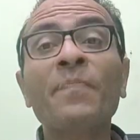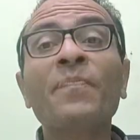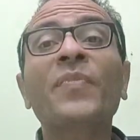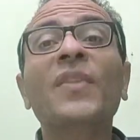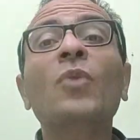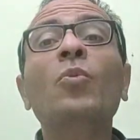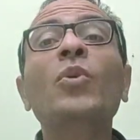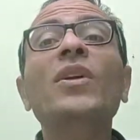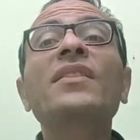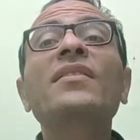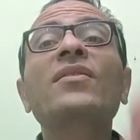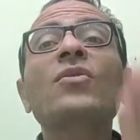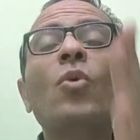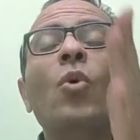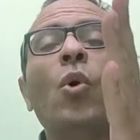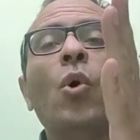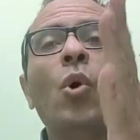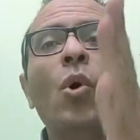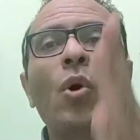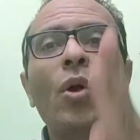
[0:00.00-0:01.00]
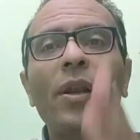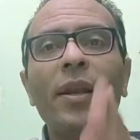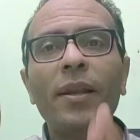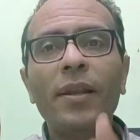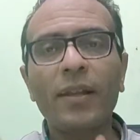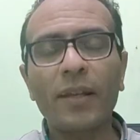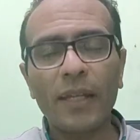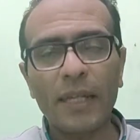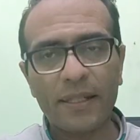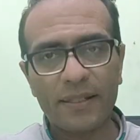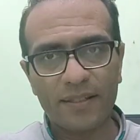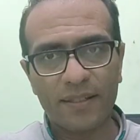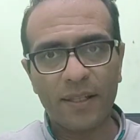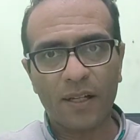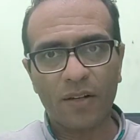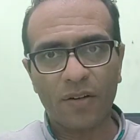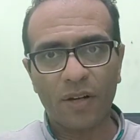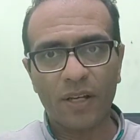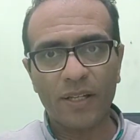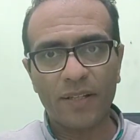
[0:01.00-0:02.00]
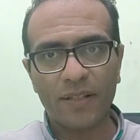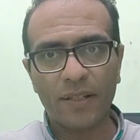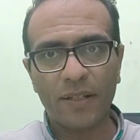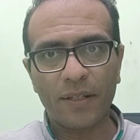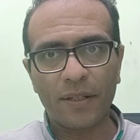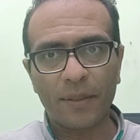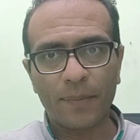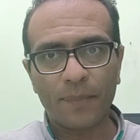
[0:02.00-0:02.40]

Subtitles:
with all its criteria.